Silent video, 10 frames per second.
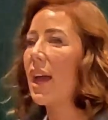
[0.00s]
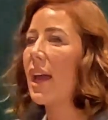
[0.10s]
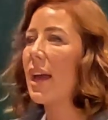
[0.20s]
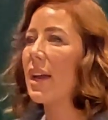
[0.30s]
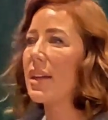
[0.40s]

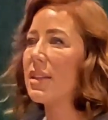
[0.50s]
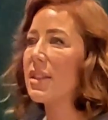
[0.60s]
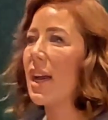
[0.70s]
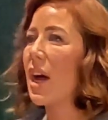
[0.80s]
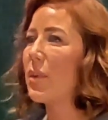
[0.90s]
And
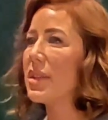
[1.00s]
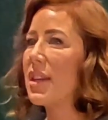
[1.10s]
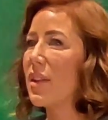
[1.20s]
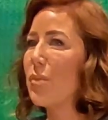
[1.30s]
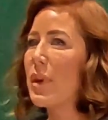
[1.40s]
yeah, I would
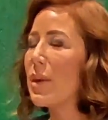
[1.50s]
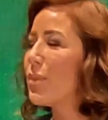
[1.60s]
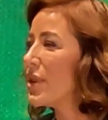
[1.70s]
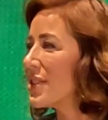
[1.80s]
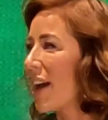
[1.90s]
say the
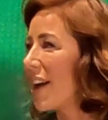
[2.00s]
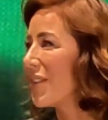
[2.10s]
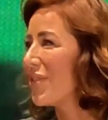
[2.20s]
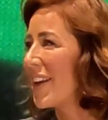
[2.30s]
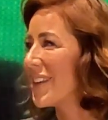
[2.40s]
people side
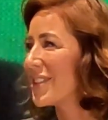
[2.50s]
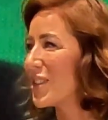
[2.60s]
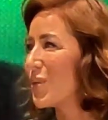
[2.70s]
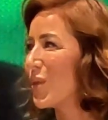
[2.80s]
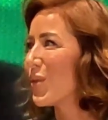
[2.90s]
of things has been